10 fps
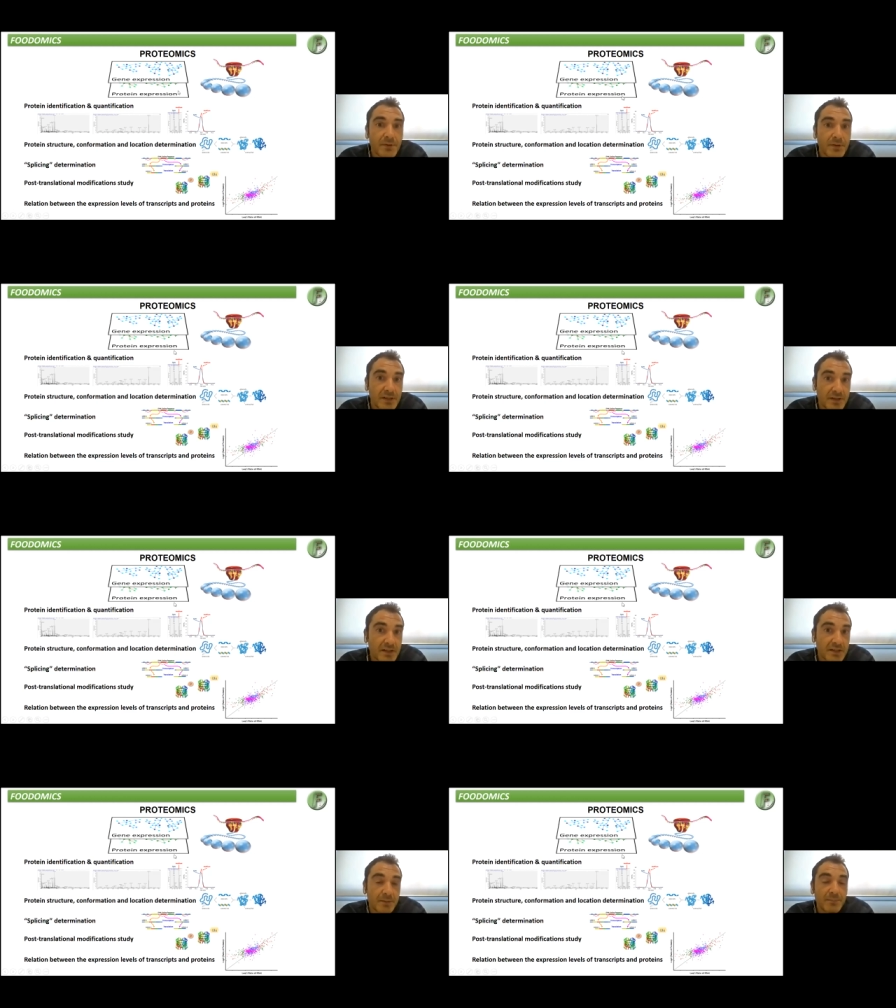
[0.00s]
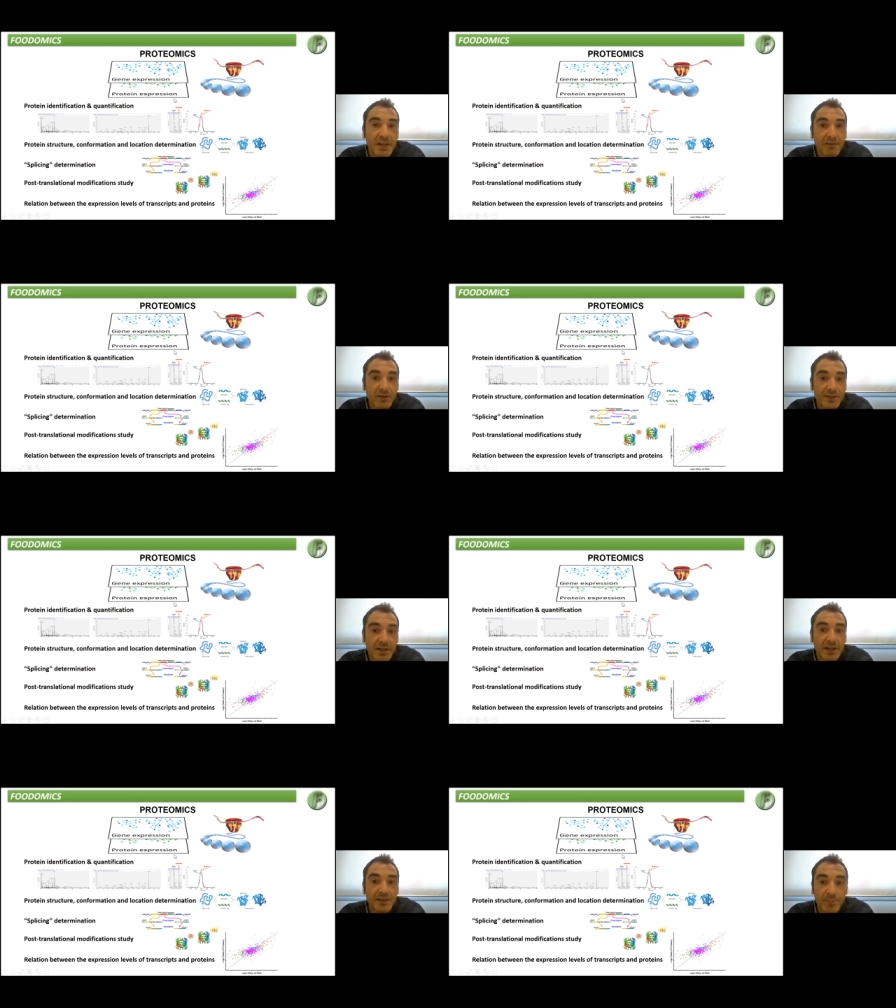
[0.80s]
the transcript levels
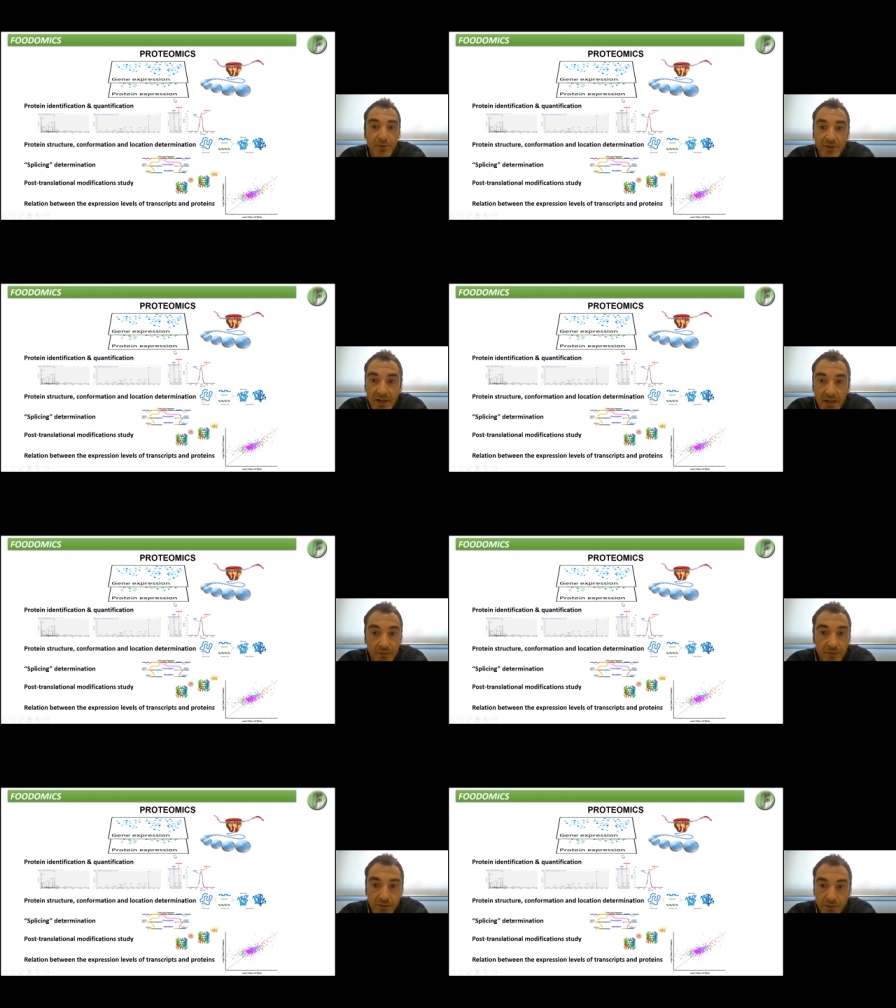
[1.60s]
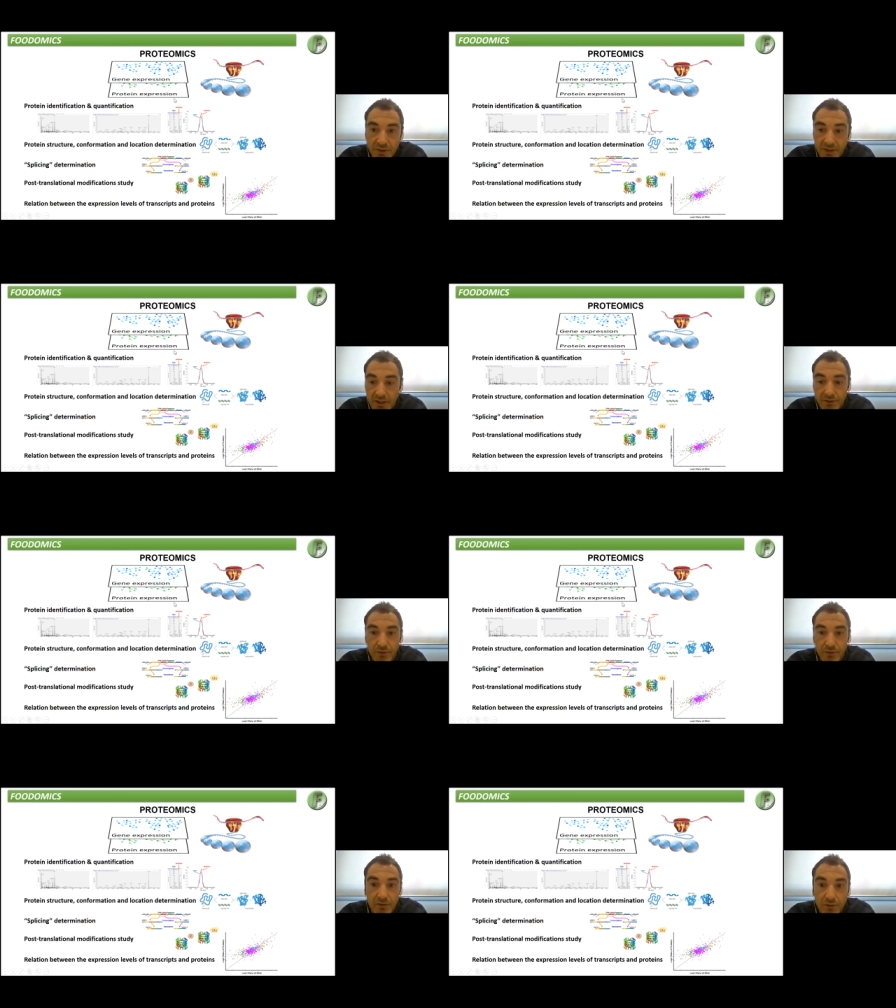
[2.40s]
and the protein levels that
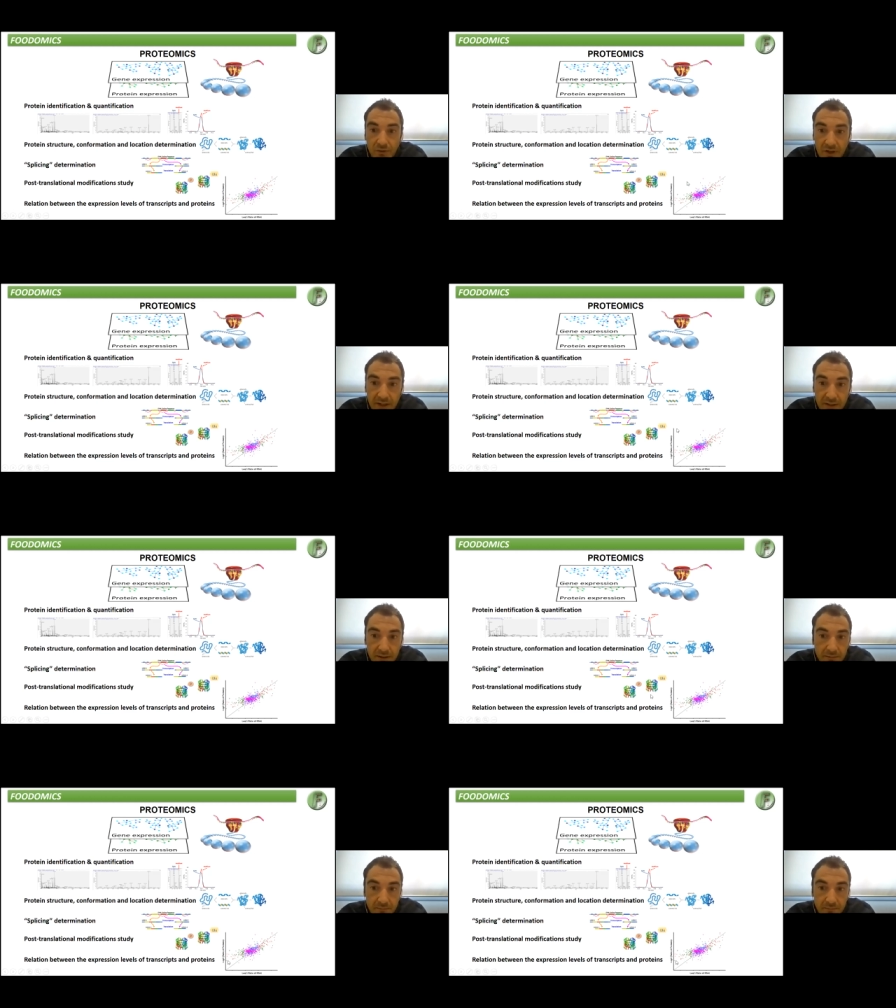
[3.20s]
you can correlate.